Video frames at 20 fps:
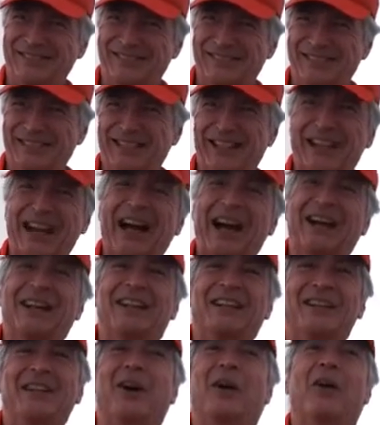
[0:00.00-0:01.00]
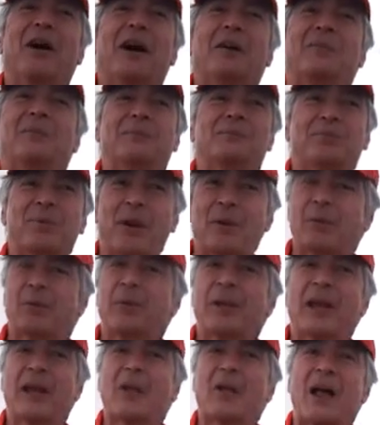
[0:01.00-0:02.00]
No, I'm
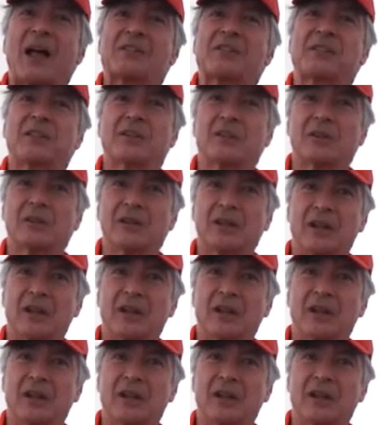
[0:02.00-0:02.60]
probably a classical,